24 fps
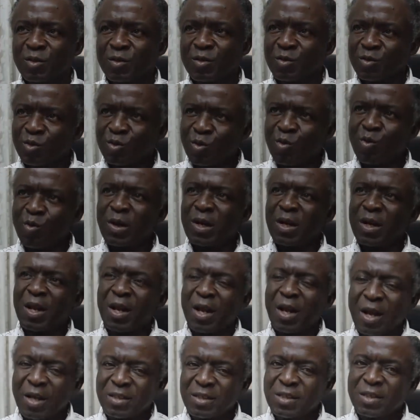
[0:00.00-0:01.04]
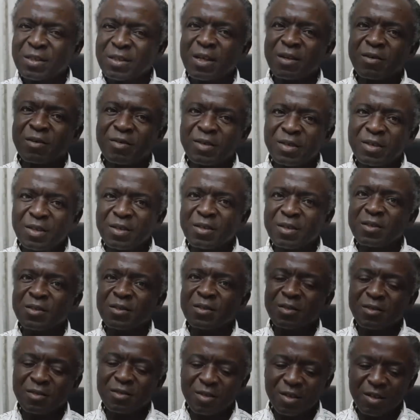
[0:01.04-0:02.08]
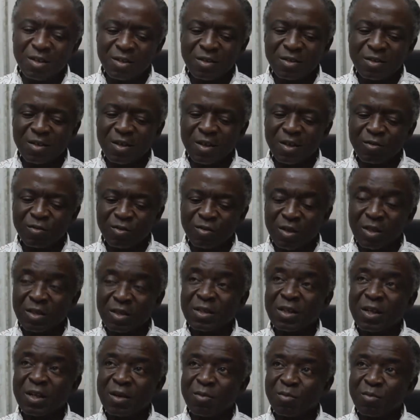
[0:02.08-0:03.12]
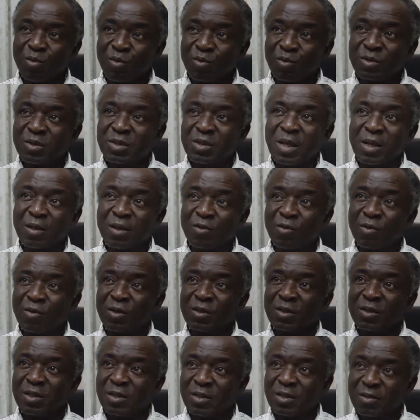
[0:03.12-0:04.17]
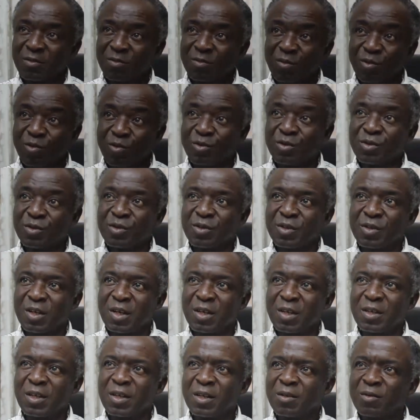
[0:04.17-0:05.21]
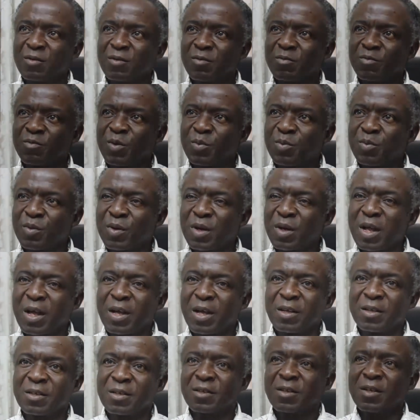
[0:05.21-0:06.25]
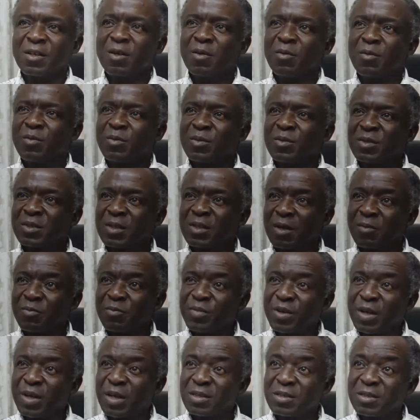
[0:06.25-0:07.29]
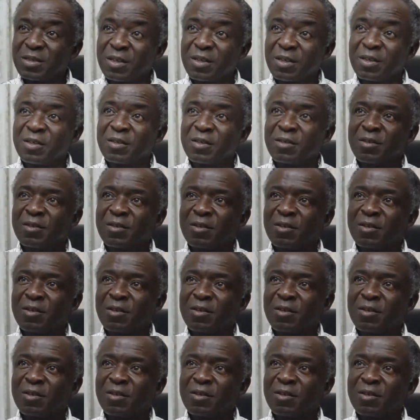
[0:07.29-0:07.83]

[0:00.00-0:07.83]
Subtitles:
So when I started reading educational books, psychology books, and then people like Jean Piaget,